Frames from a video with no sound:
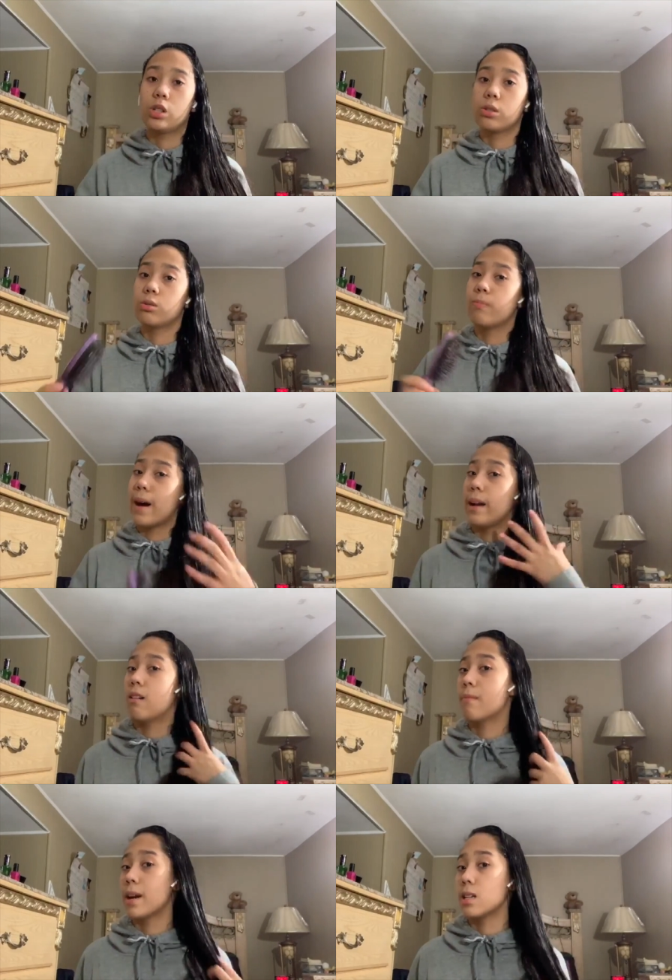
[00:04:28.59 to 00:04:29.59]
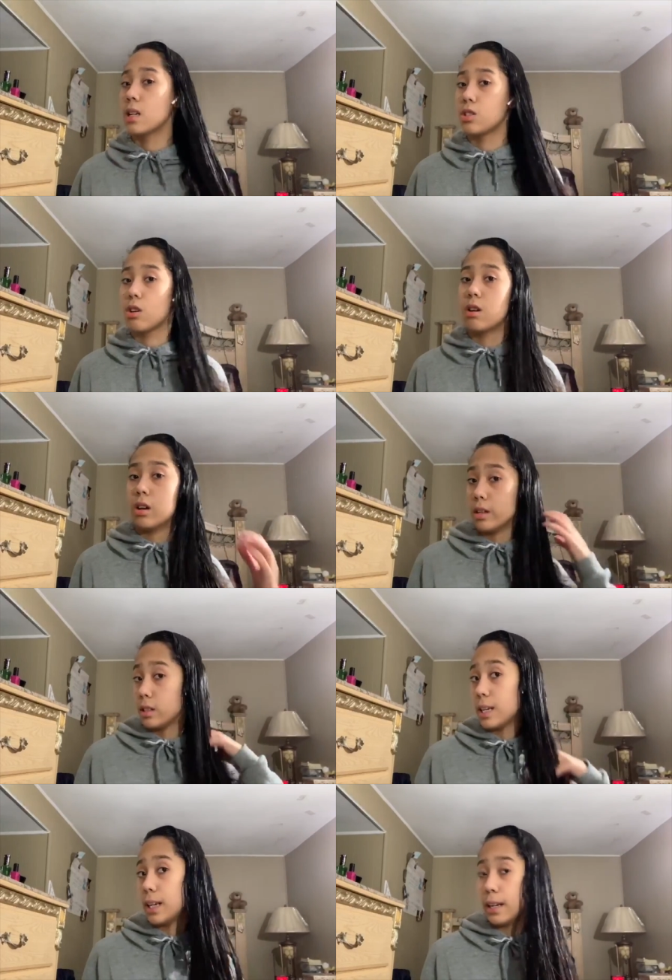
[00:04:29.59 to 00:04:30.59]
all my knots are
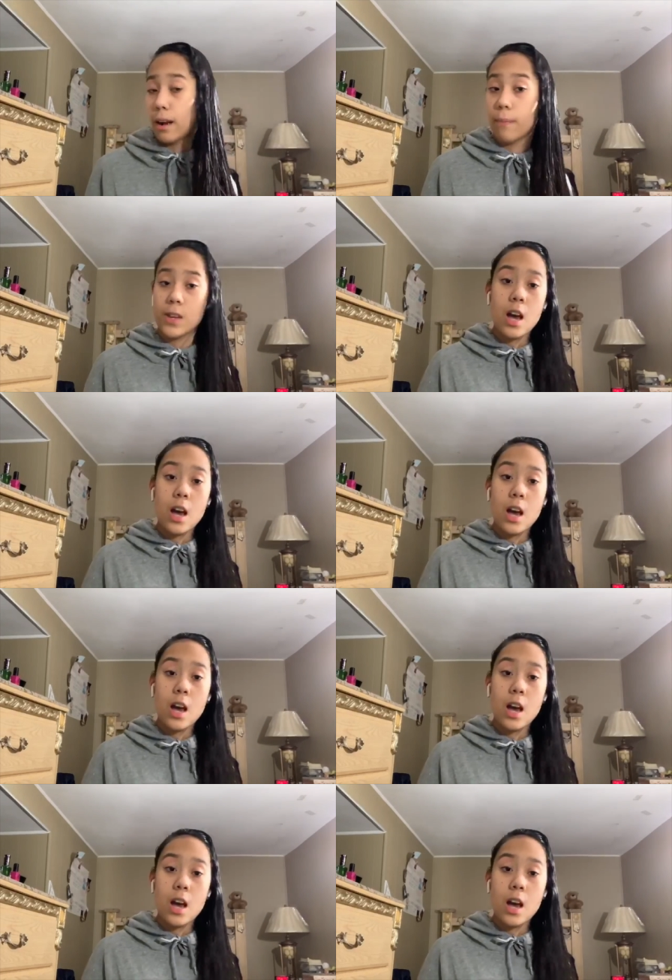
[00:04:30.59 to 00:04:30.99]
taken out.